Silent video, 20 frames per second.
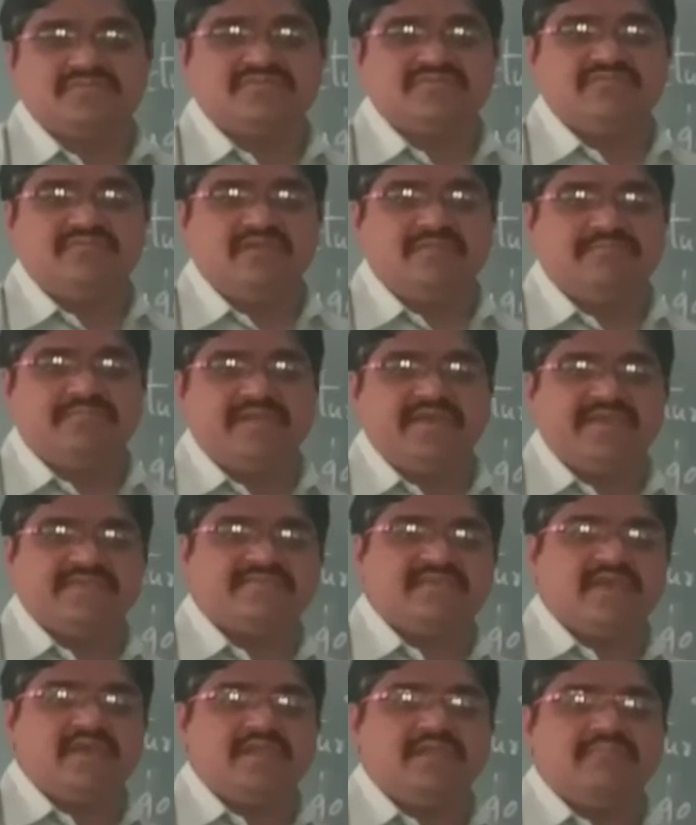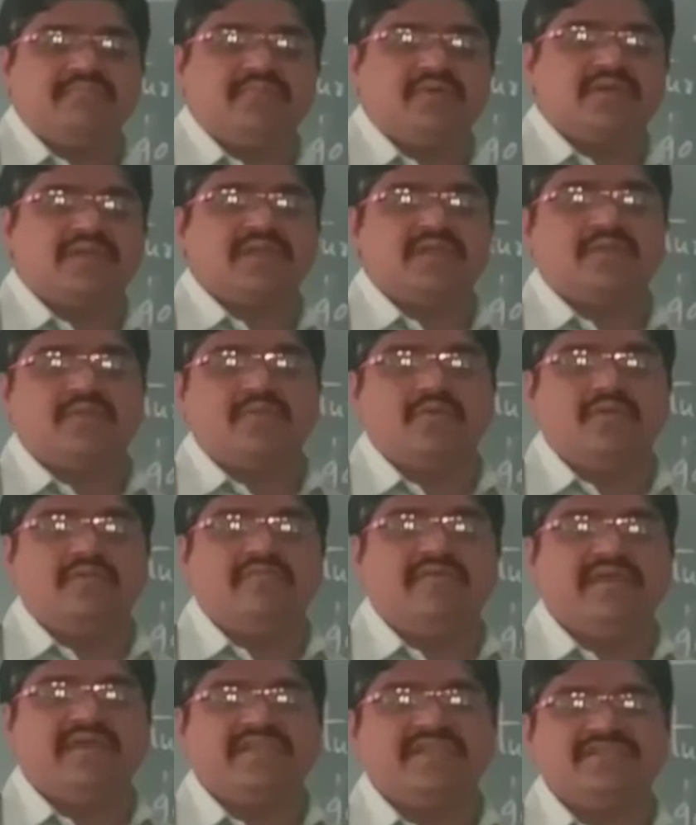will place an important role,
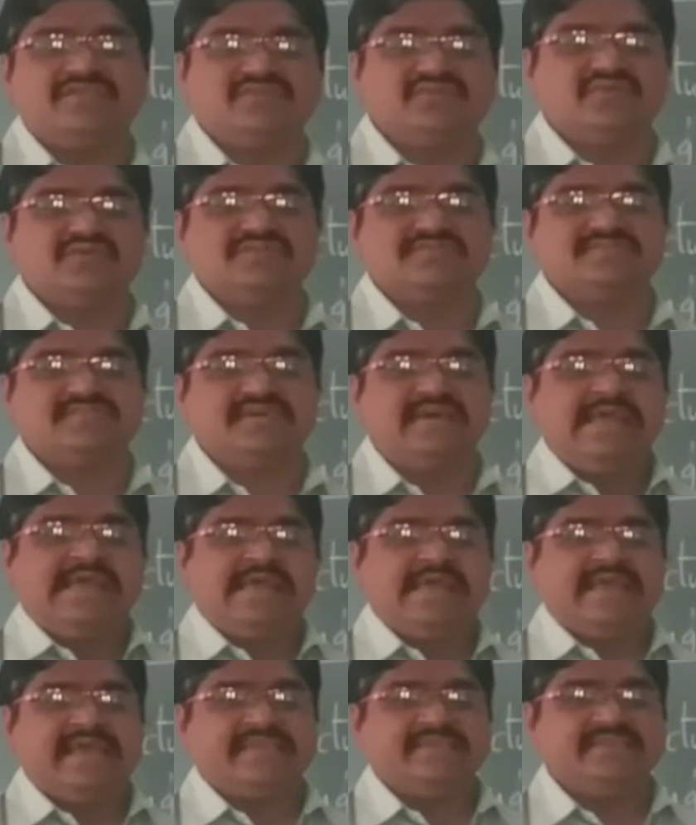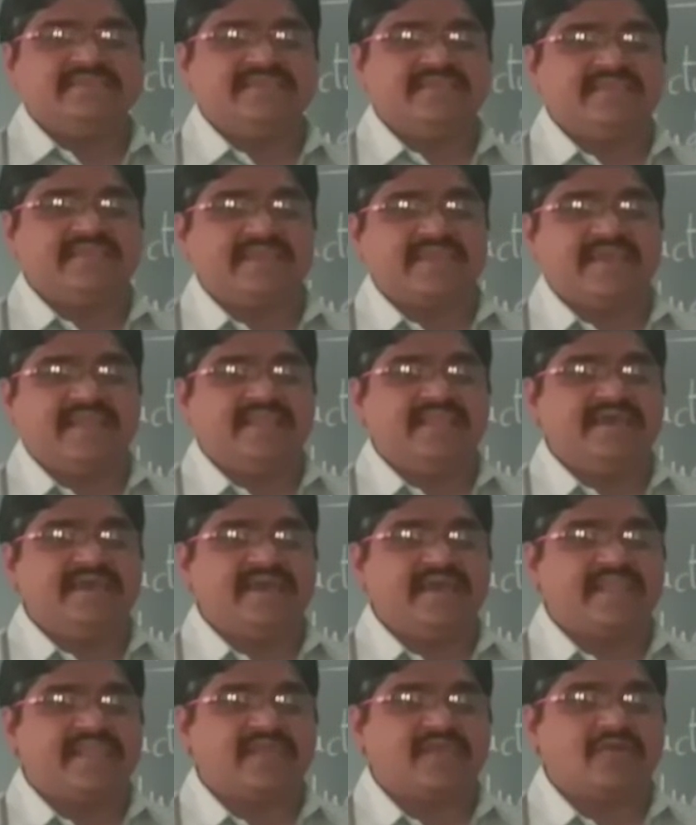where it shows a
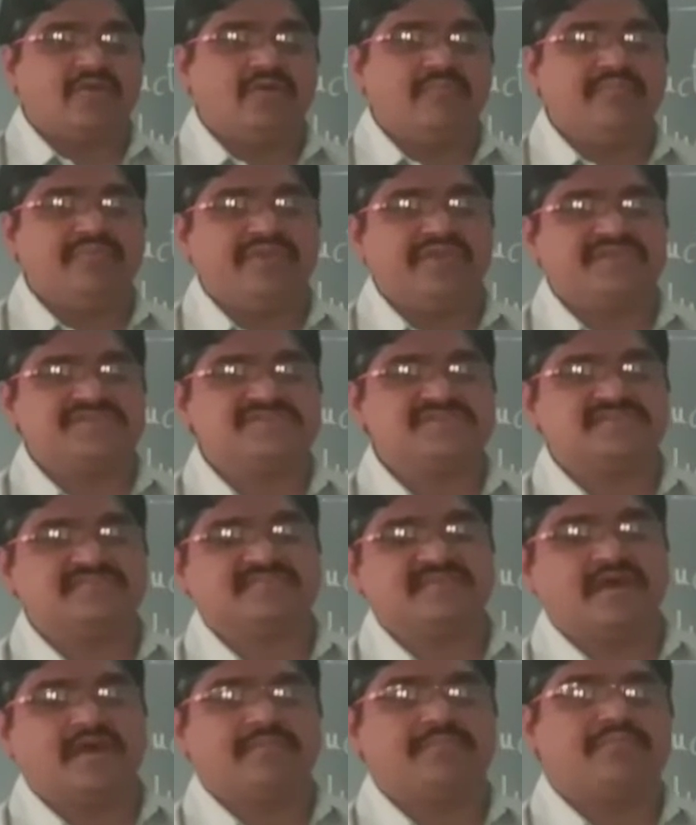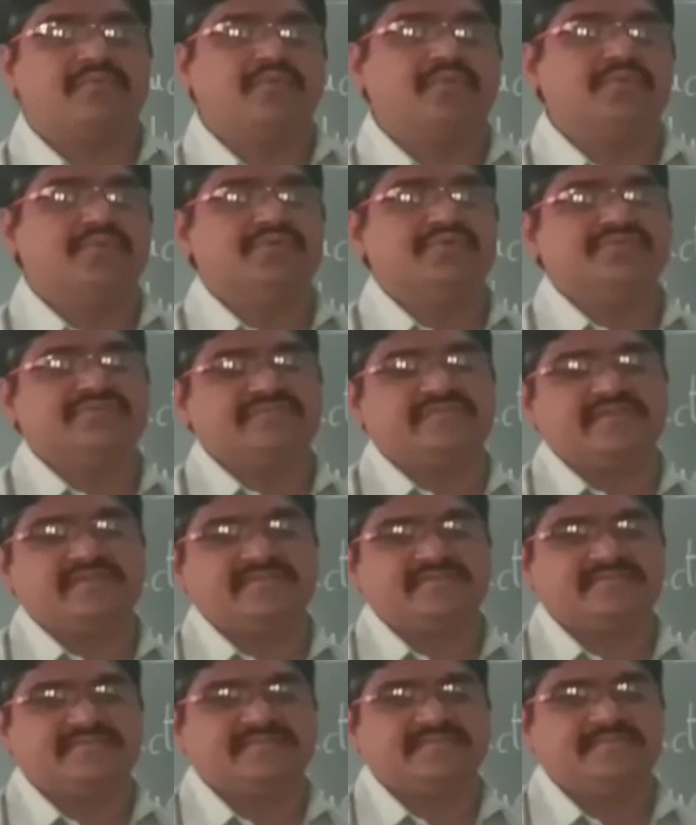genetical recombinations are
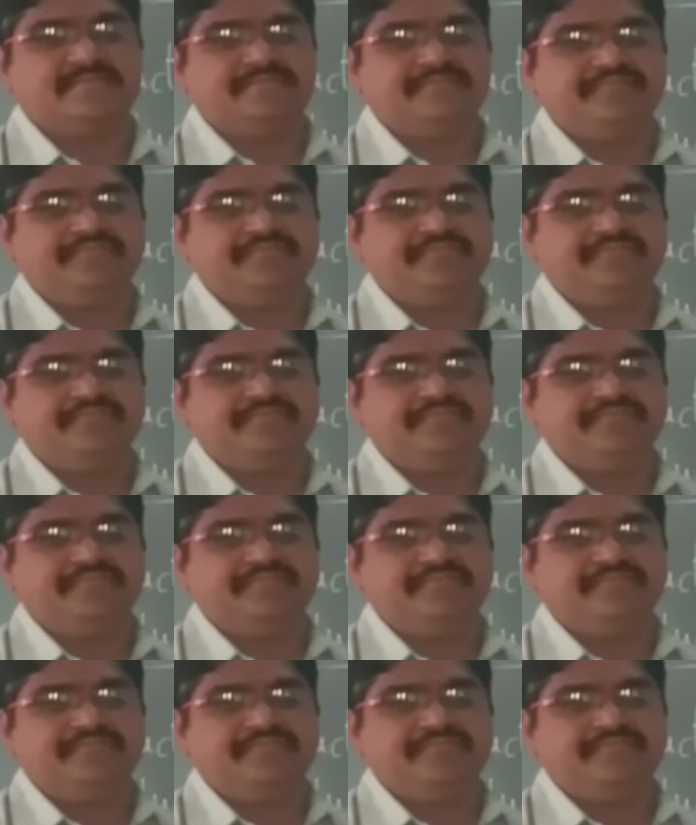produces.